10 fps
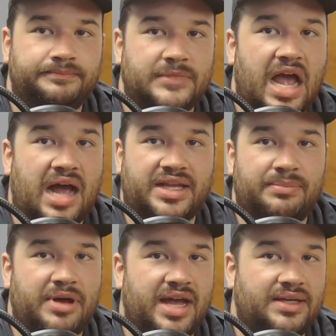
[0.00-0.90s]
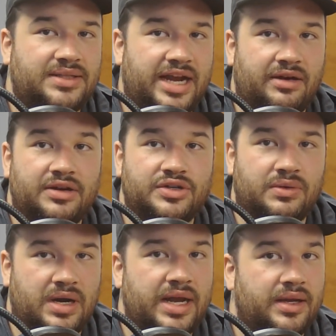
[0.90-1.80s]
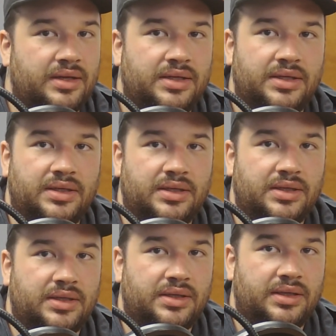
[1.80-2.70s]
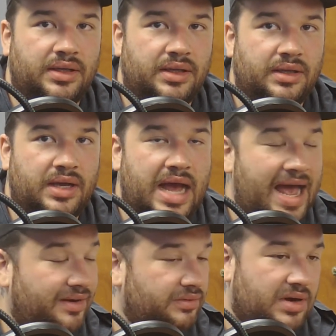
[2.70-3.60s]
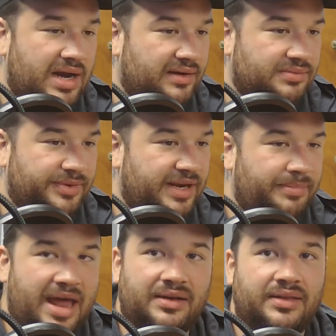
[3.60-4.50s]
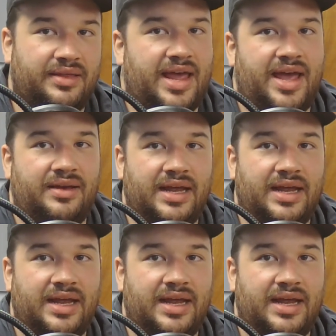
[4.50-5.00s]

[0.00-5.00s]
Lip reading: occupied territory. I don't know how to explain it better than that.